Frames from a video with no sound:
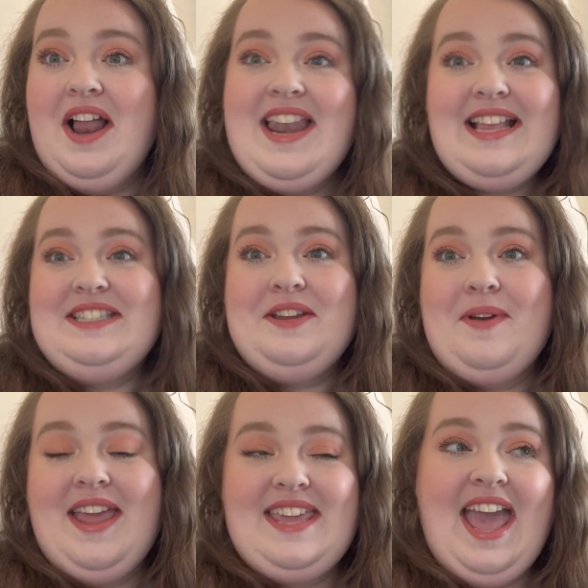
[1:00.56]
let's do
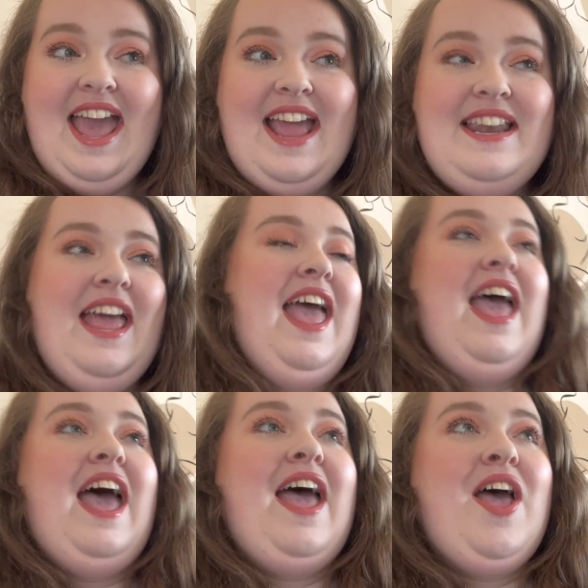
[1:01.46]
it again.
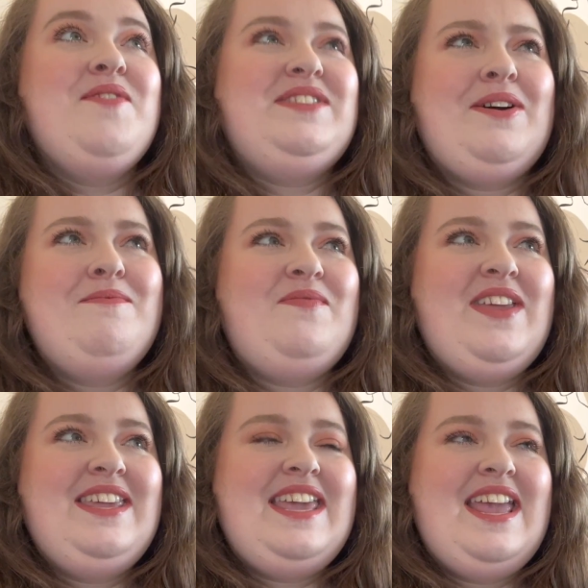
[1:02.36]
So I'm
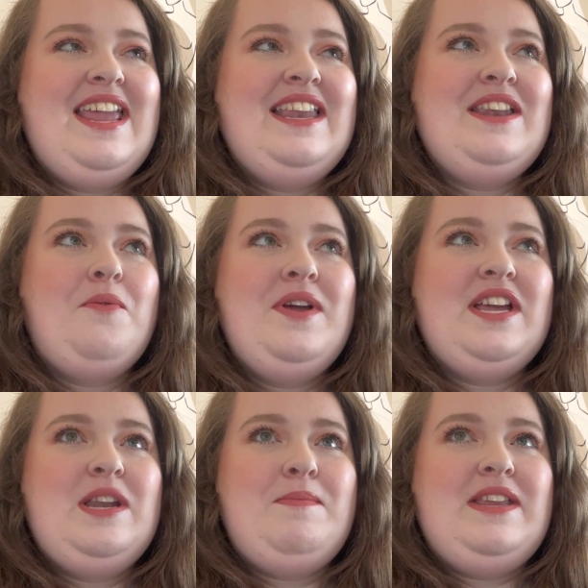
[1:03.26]
thinking we're
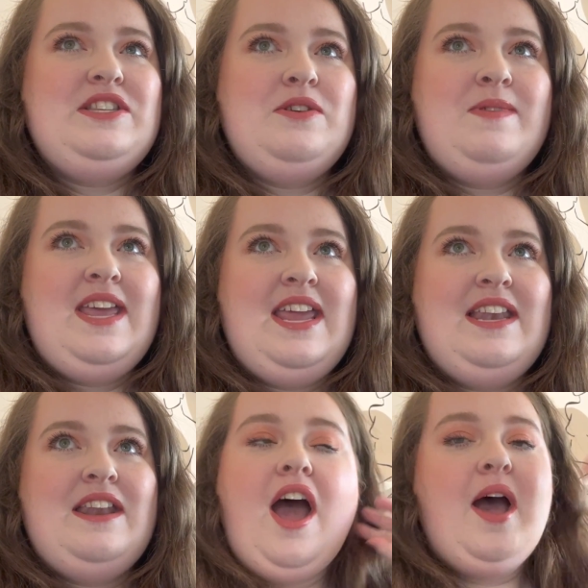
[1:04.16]
going to be
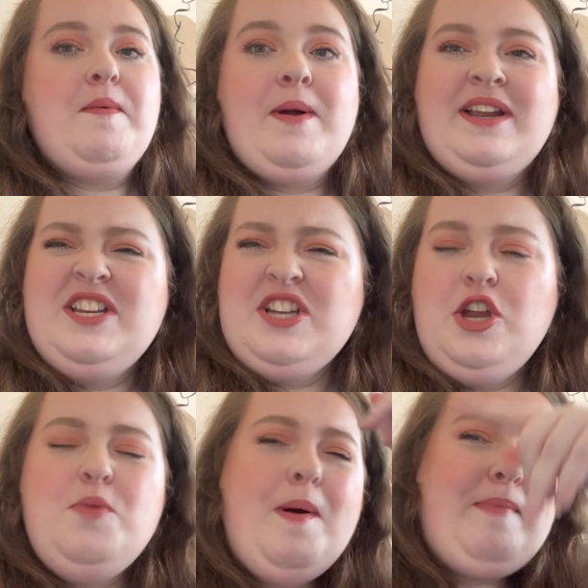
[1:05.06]
doing, I'm going to show
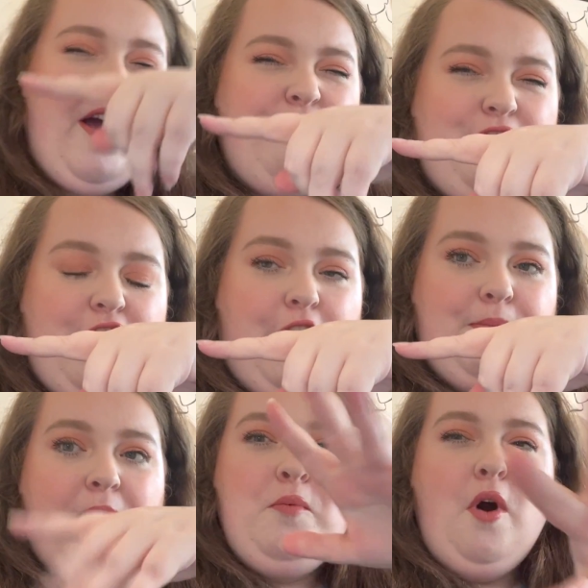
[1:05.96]
you my
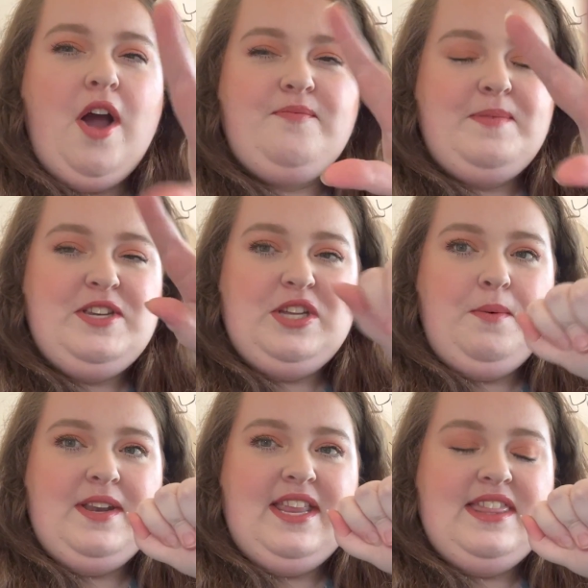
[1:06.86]
bathroom and what I've been
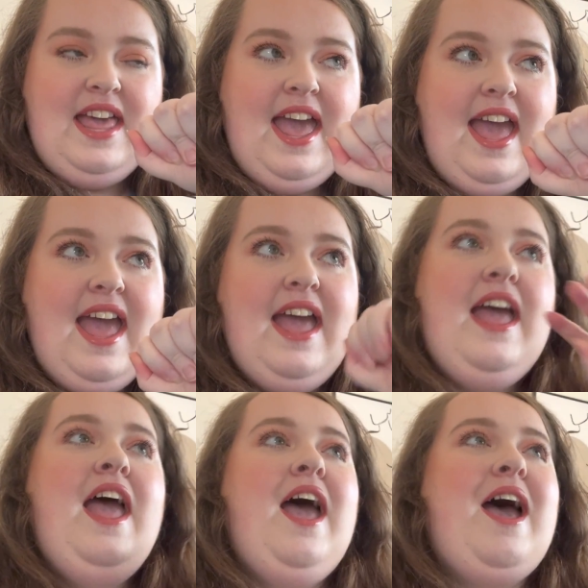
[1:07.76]
doing in there.
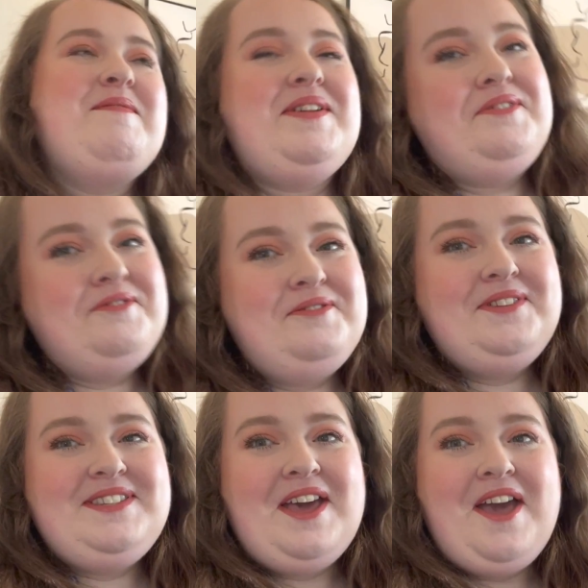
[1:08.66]
And
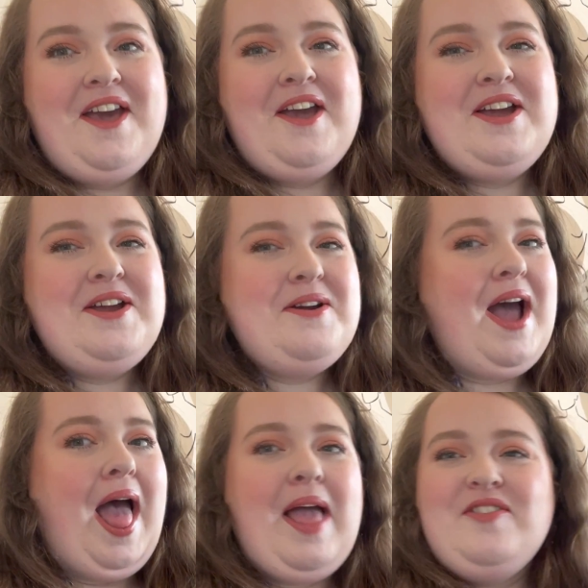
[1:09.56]
also
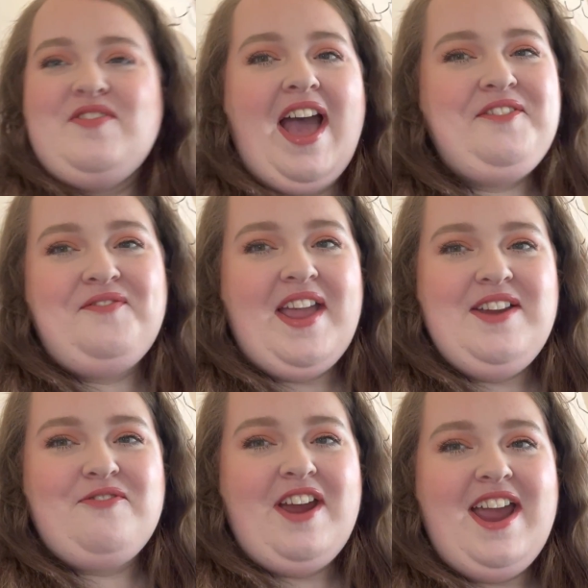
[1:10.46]
a fan
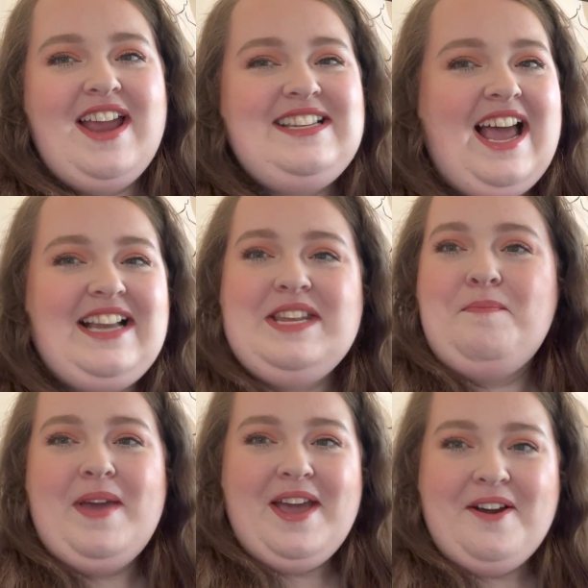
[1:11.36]
favourite, Daddy
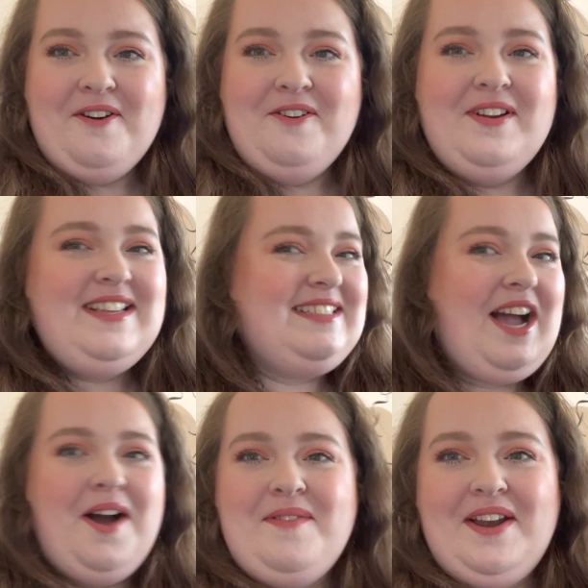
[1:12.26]
Bill is
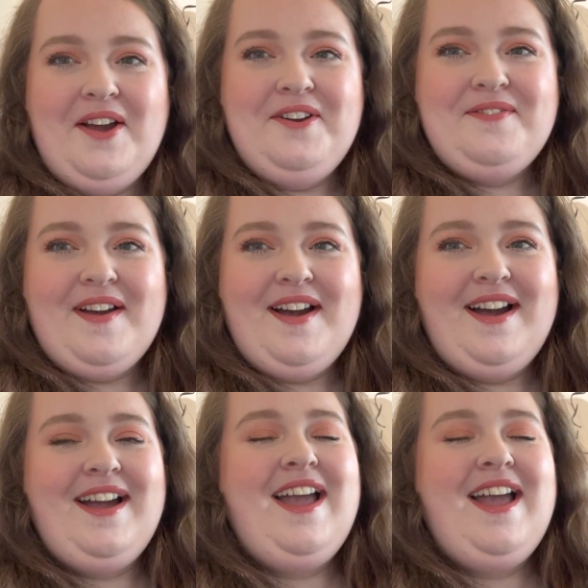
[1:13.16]
coming over.